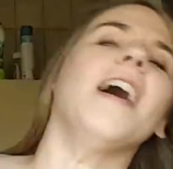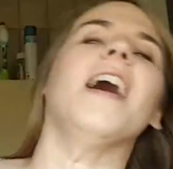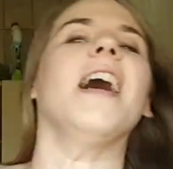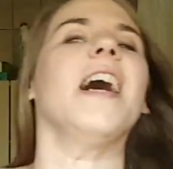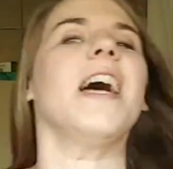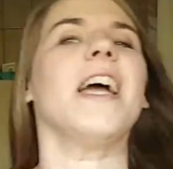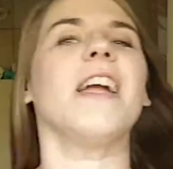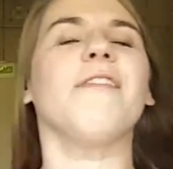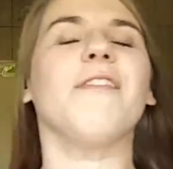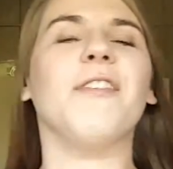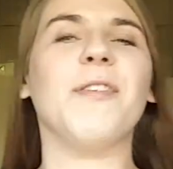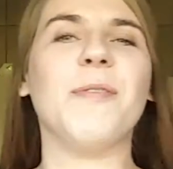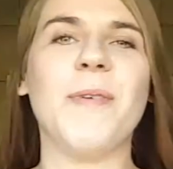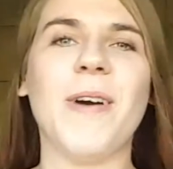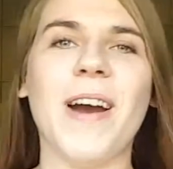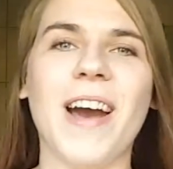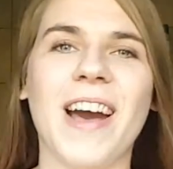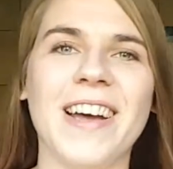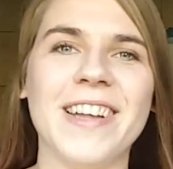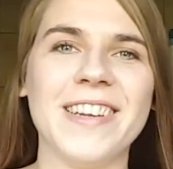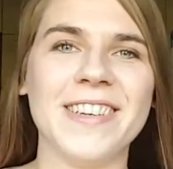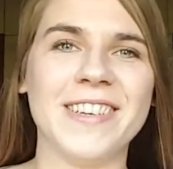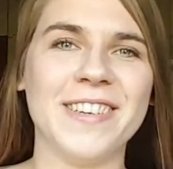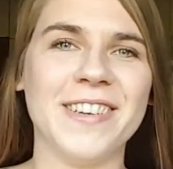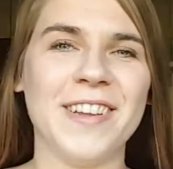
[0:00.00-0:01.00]
Hi
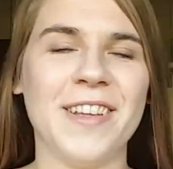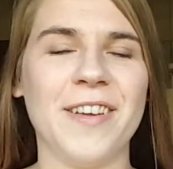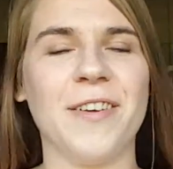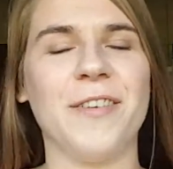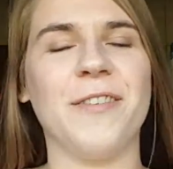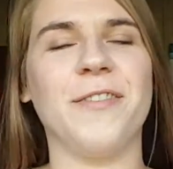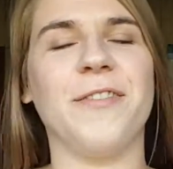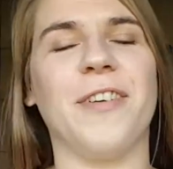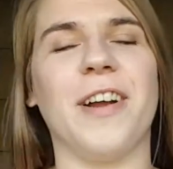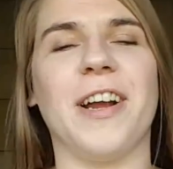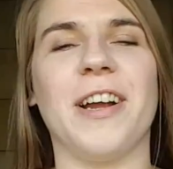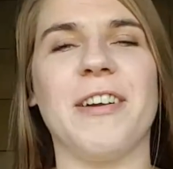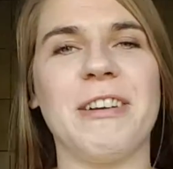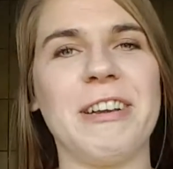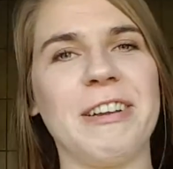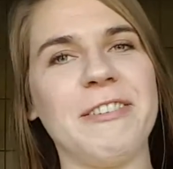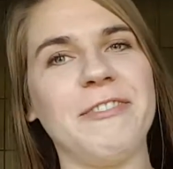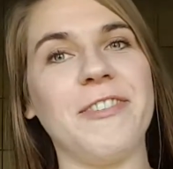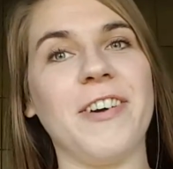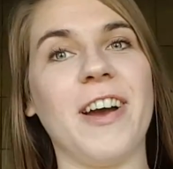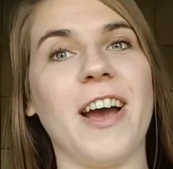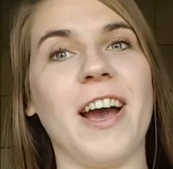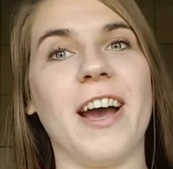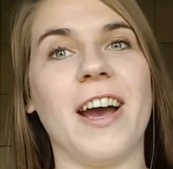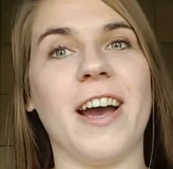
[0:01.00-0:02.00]
everyone,
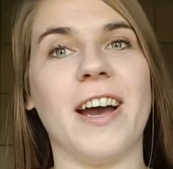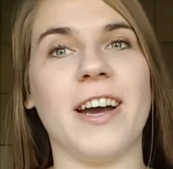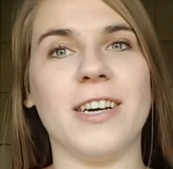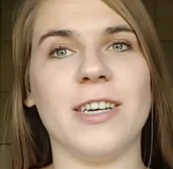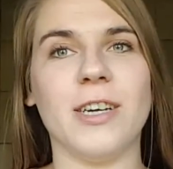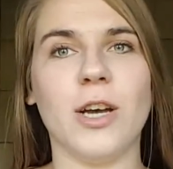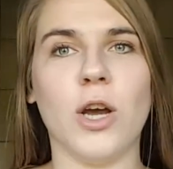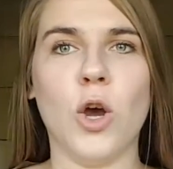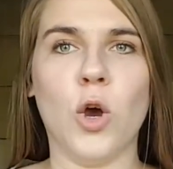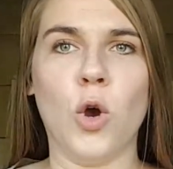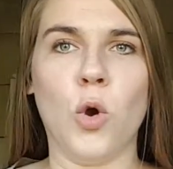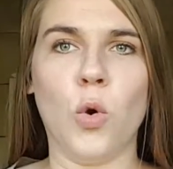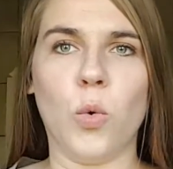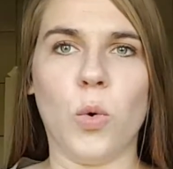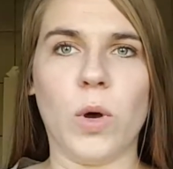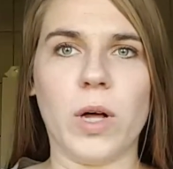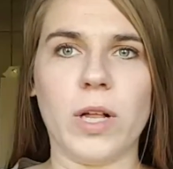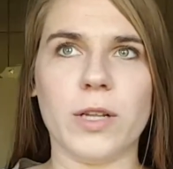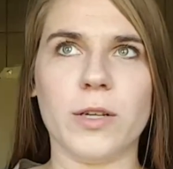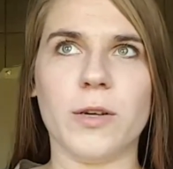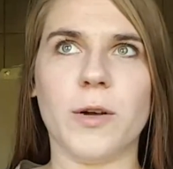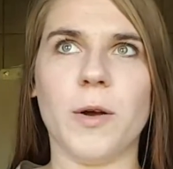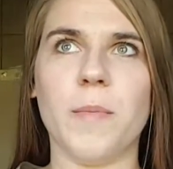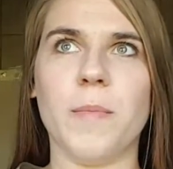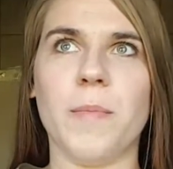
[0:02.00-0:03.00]
Farifa.
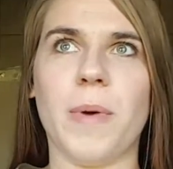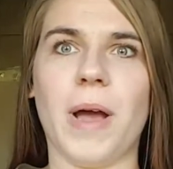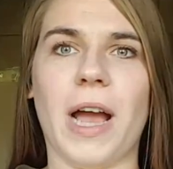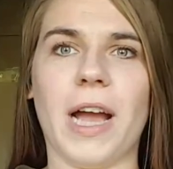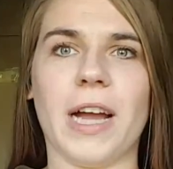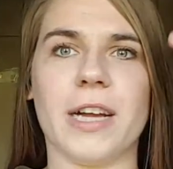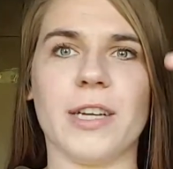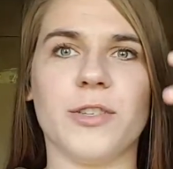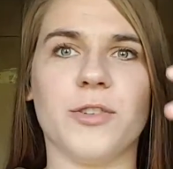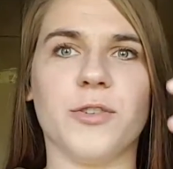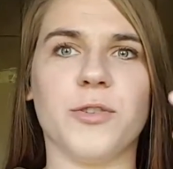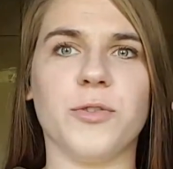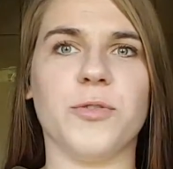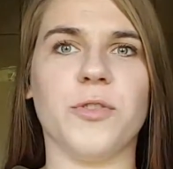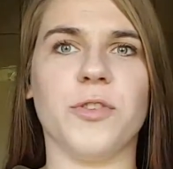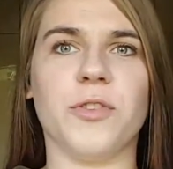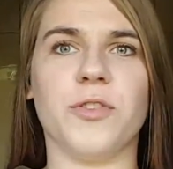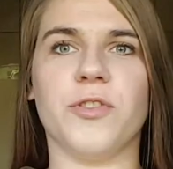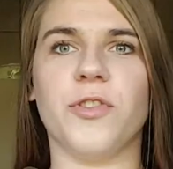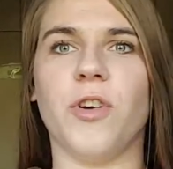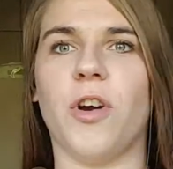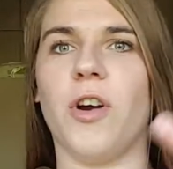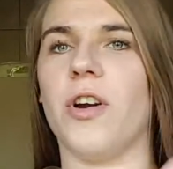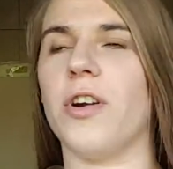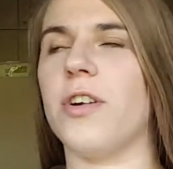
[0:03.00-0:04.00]
Welcome back to the
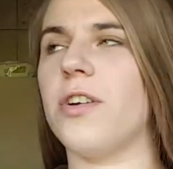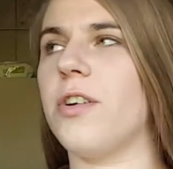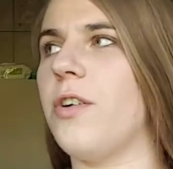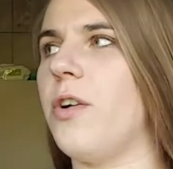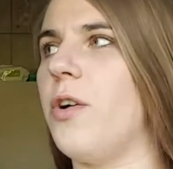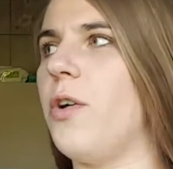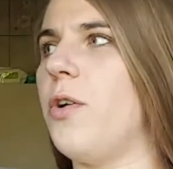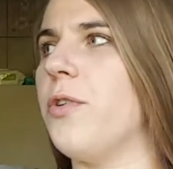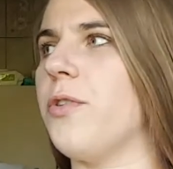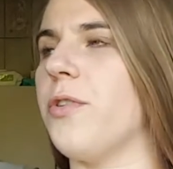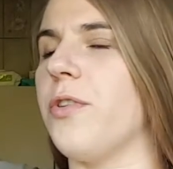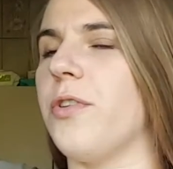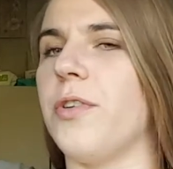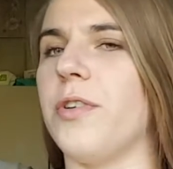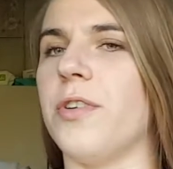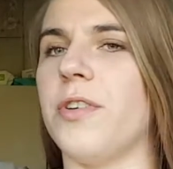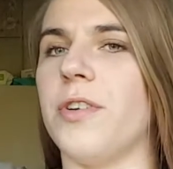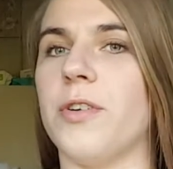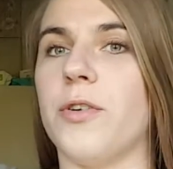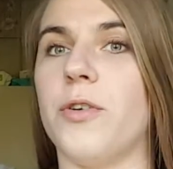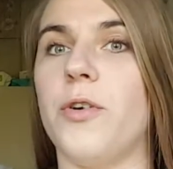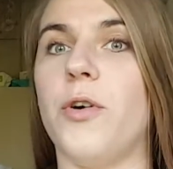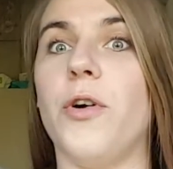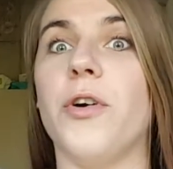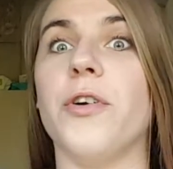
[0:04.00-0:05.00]
dark
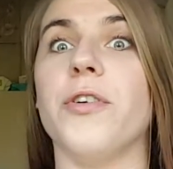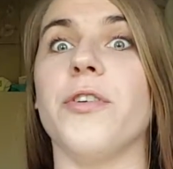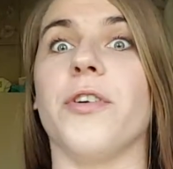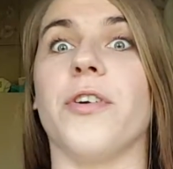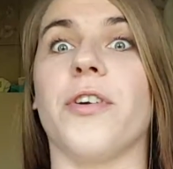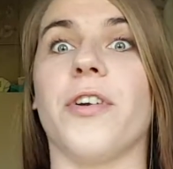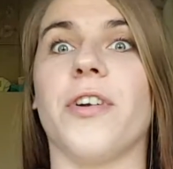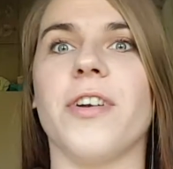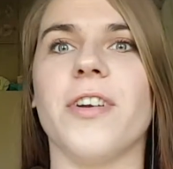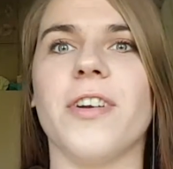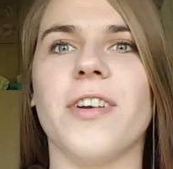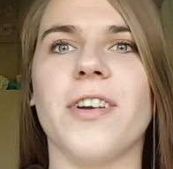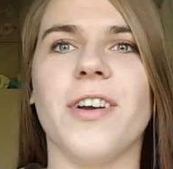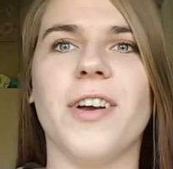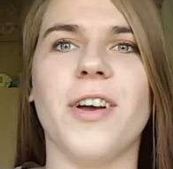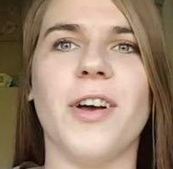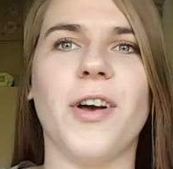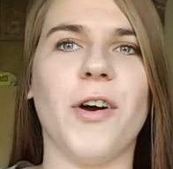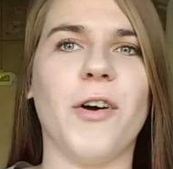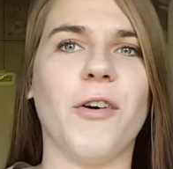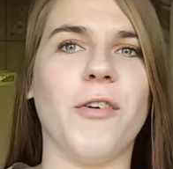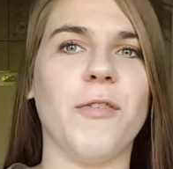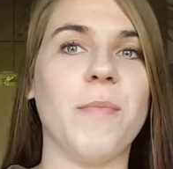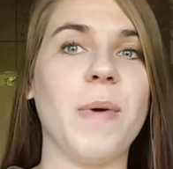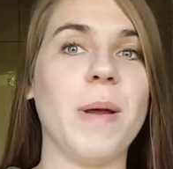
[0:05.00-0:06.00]
corner
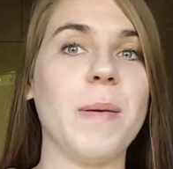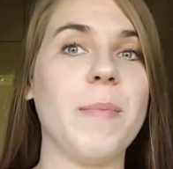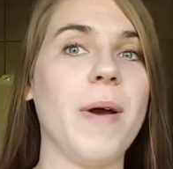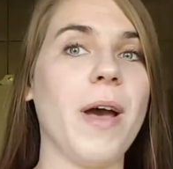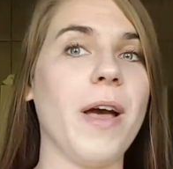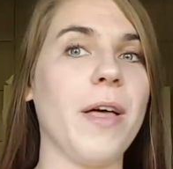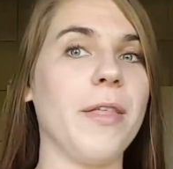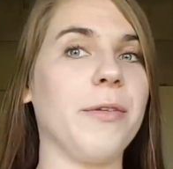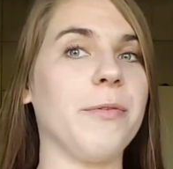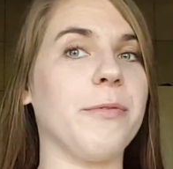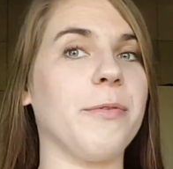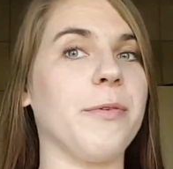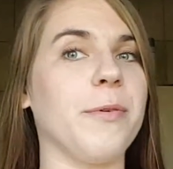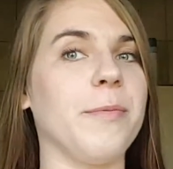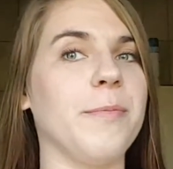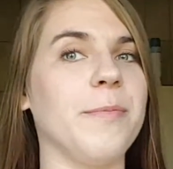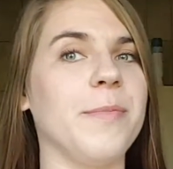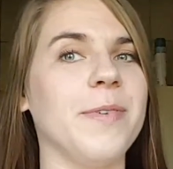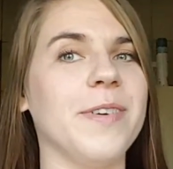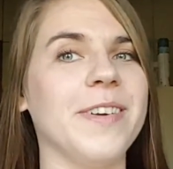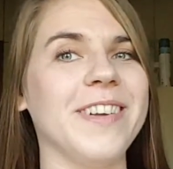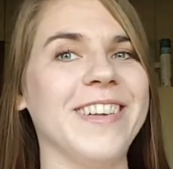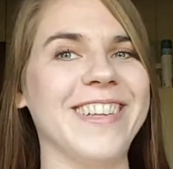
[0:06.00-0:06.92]
of my bathroom.